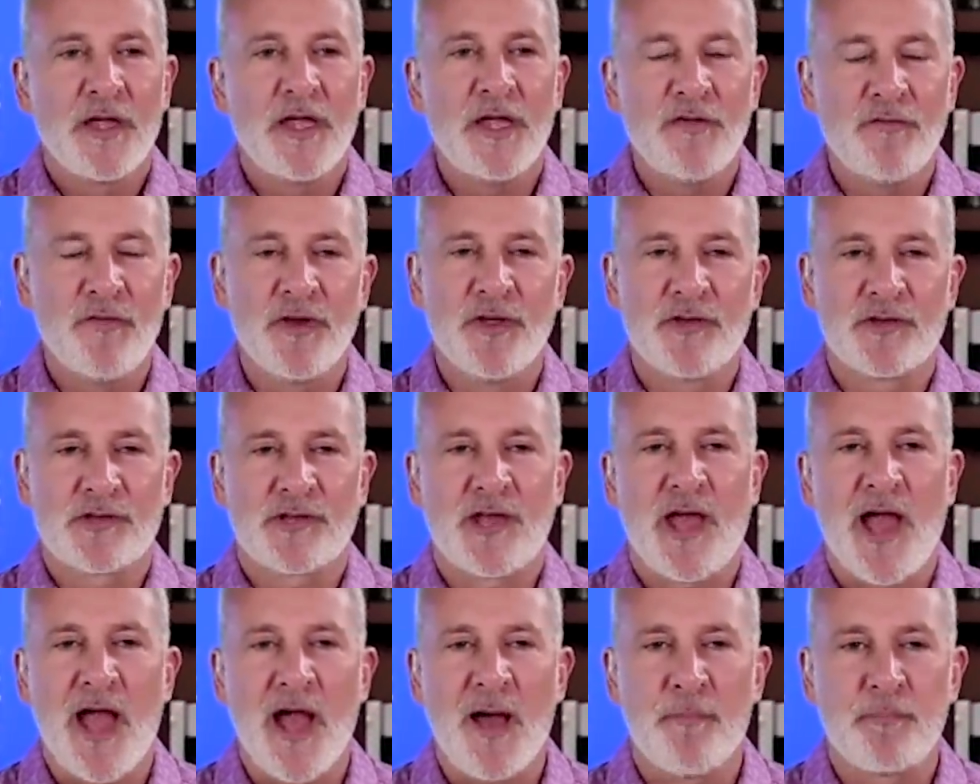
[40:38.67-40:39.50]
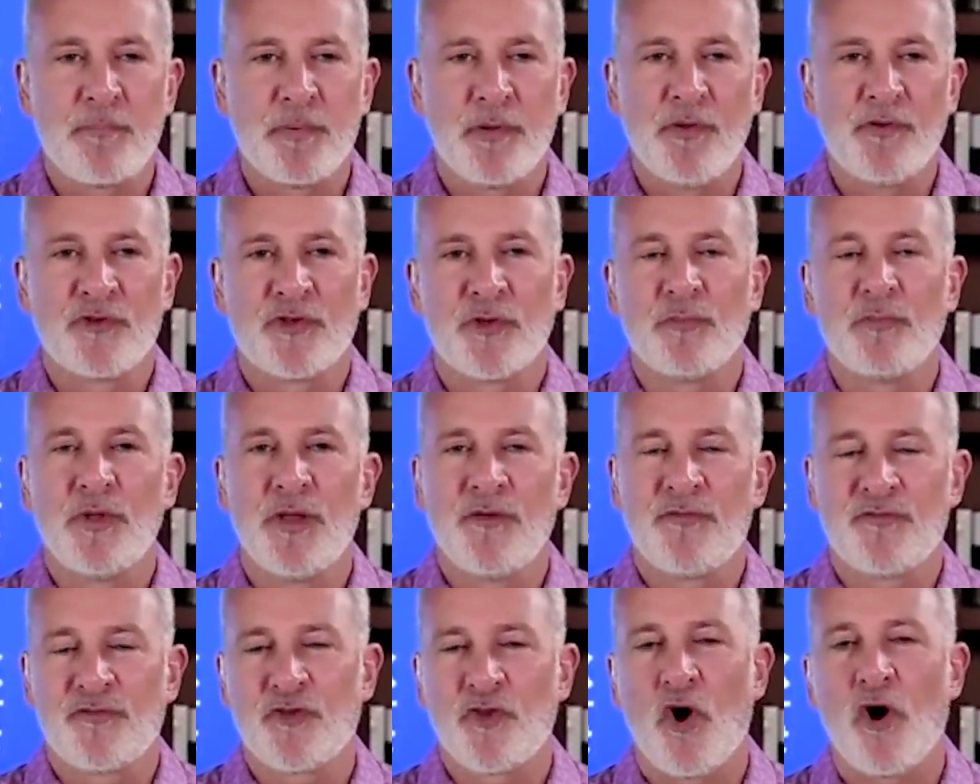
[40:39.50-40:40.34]
even as capitalism
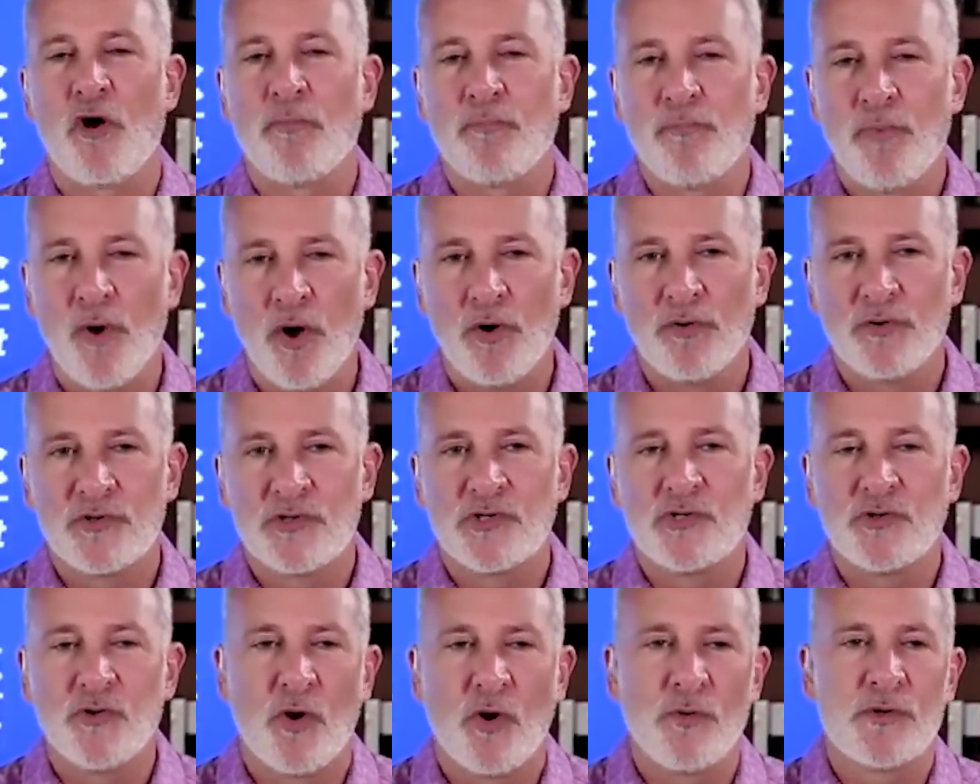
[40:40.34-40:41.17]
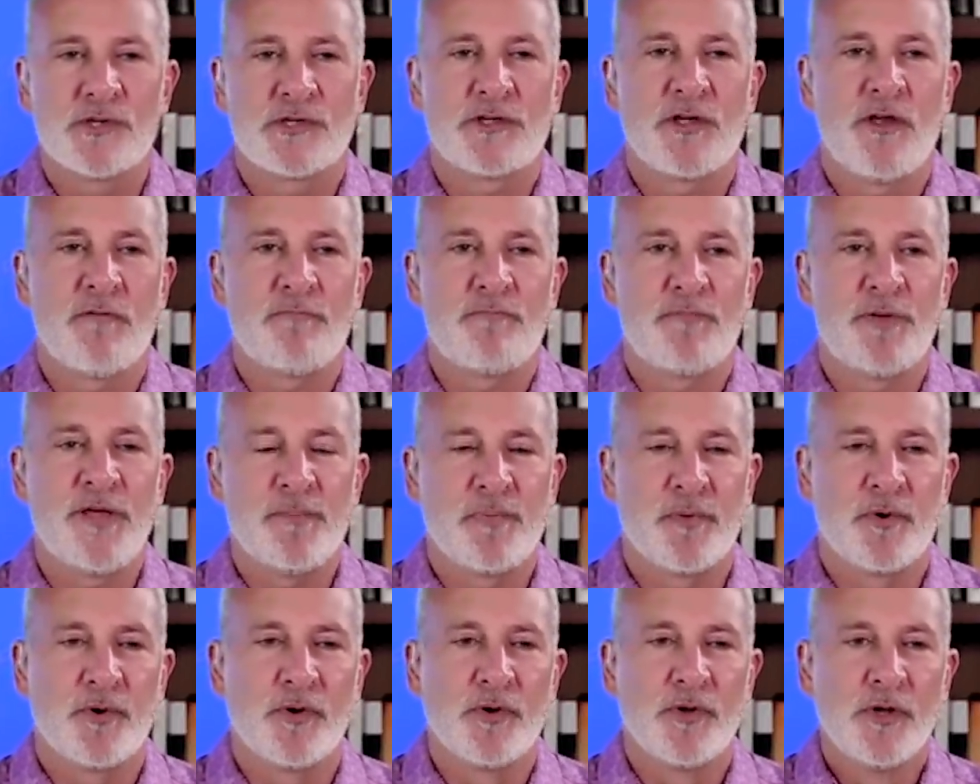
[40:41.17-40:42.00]
lifts all boats, you always have
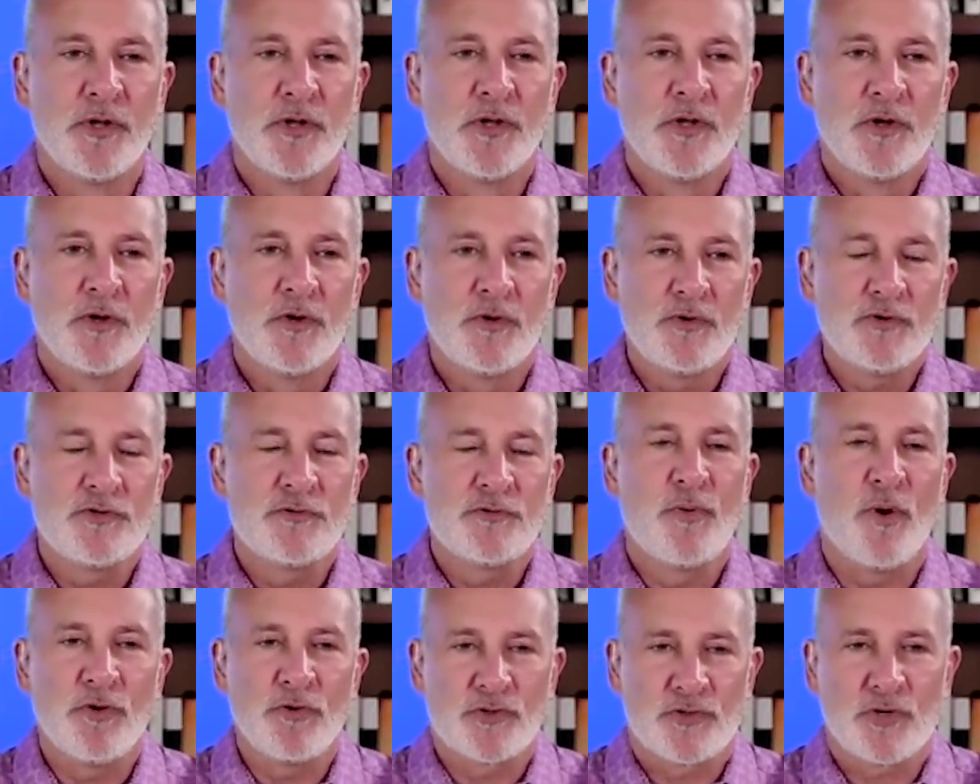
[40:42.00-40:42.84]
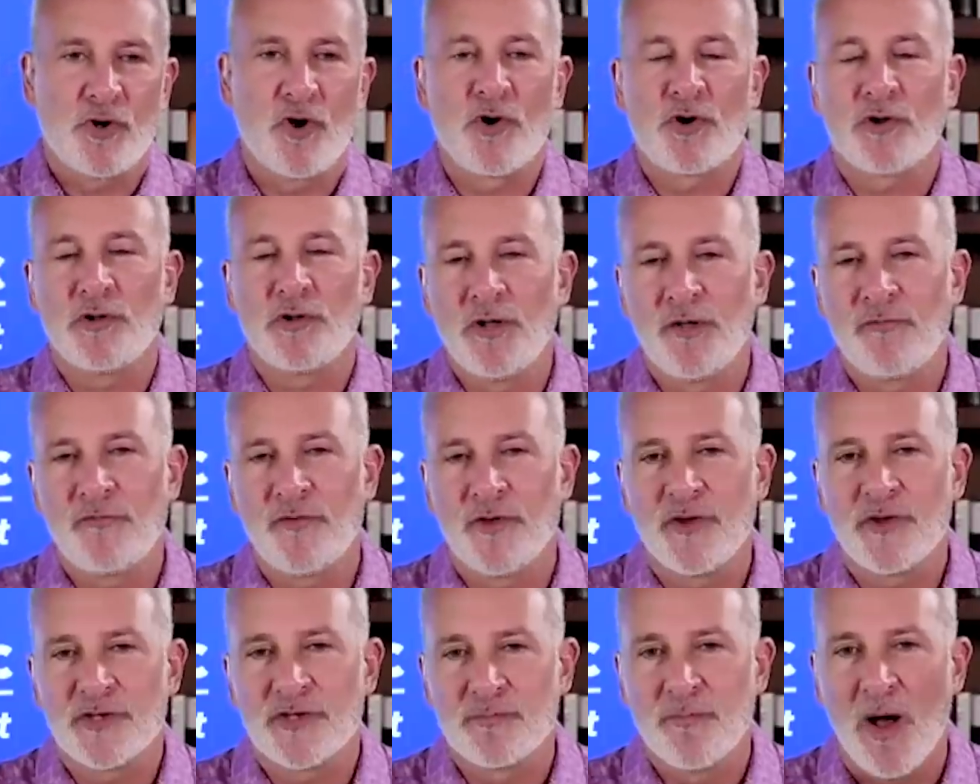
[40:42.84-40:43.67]
people whose boats aren't
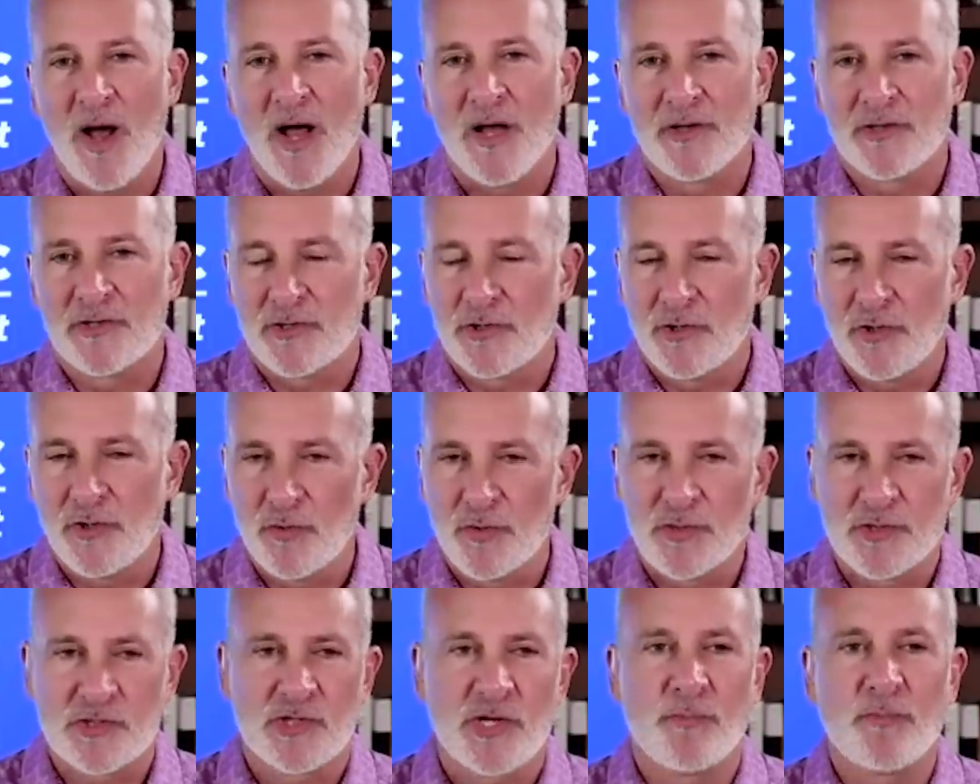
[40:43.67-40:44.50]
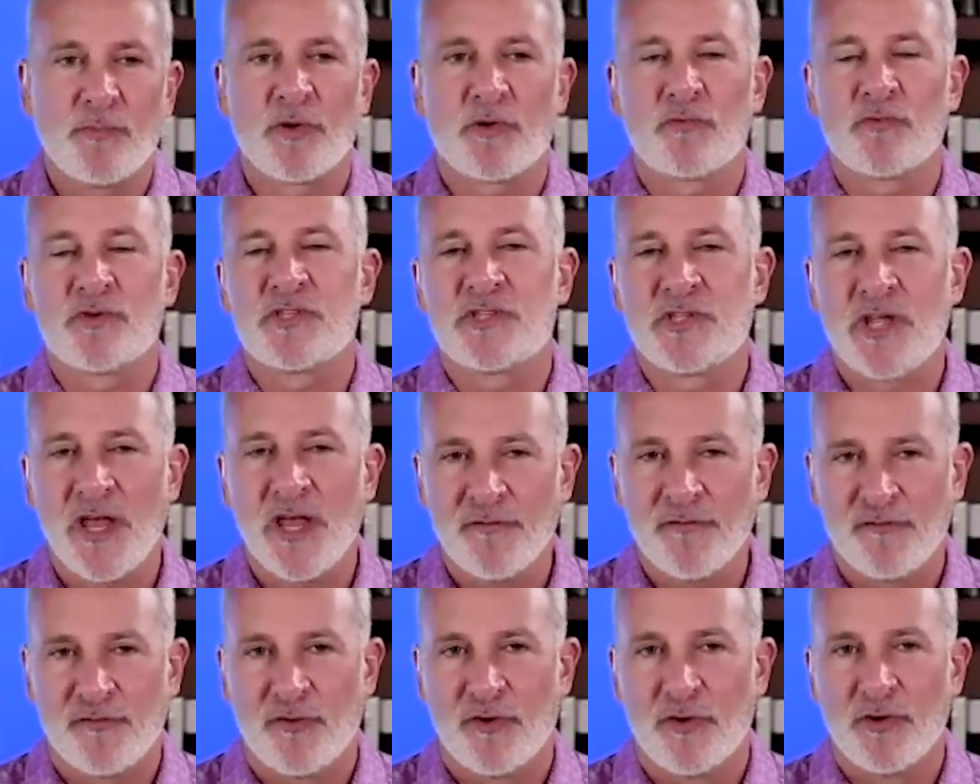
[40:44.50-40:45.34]
lifted as much who are somewhat
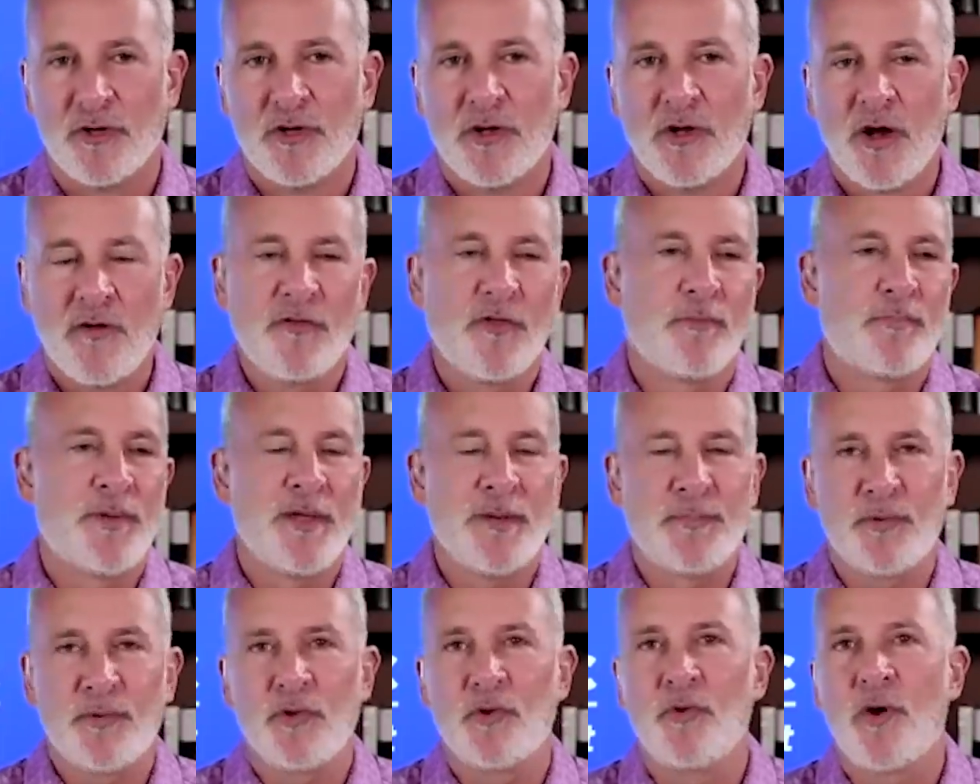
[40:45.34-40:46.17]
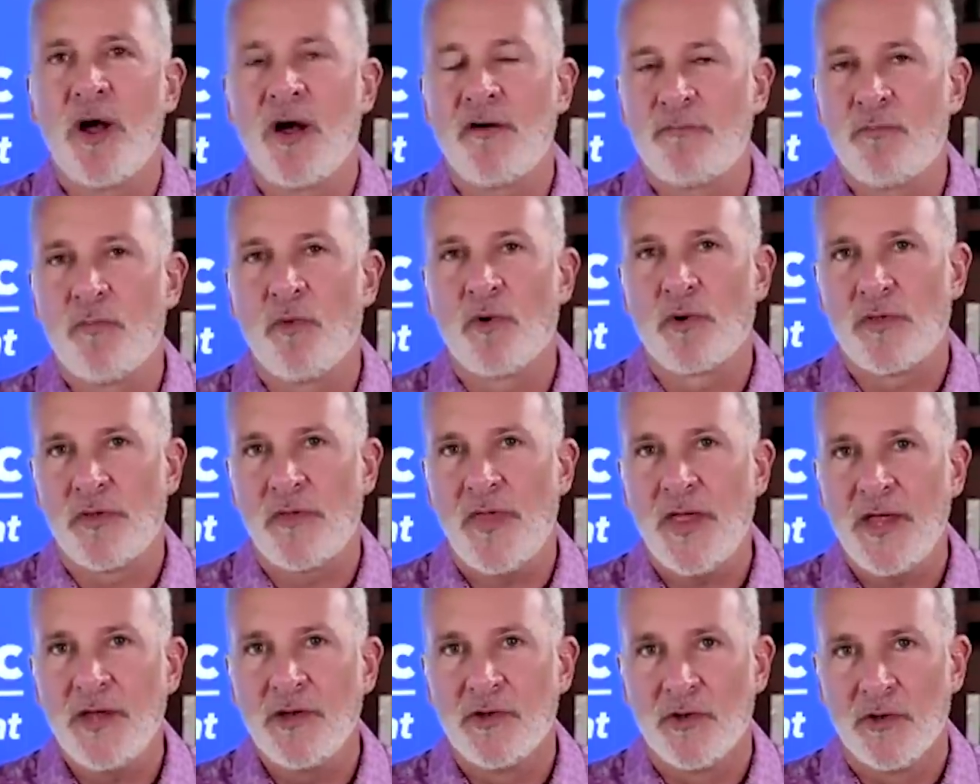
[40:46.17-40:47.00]
resentful of the people who have more than
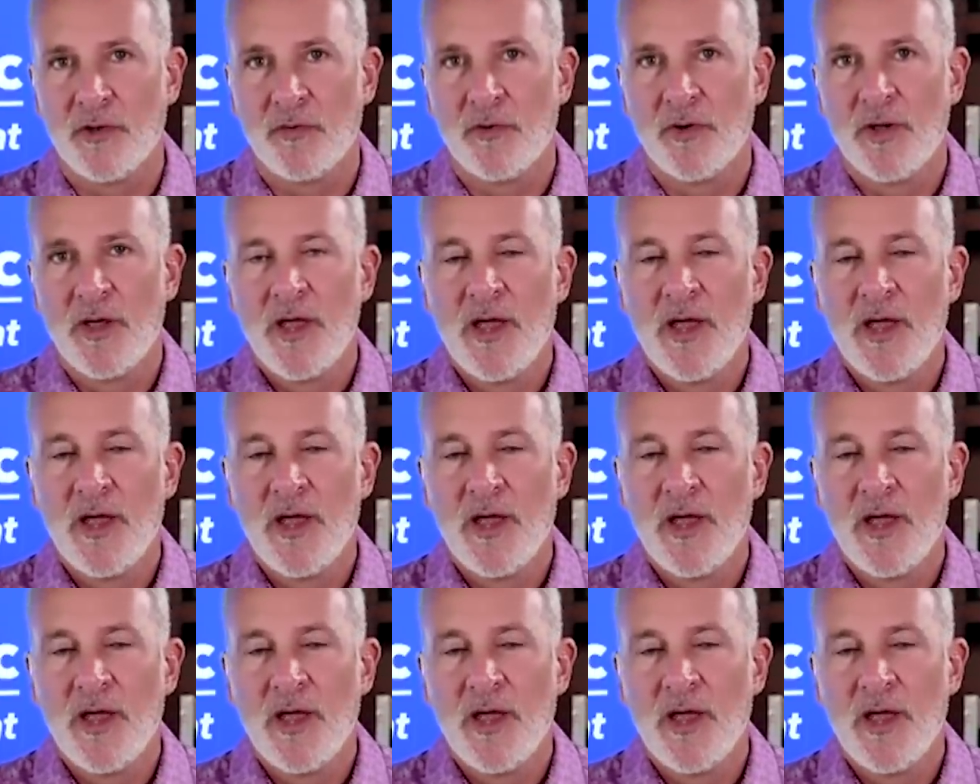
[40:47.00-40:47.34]
they do.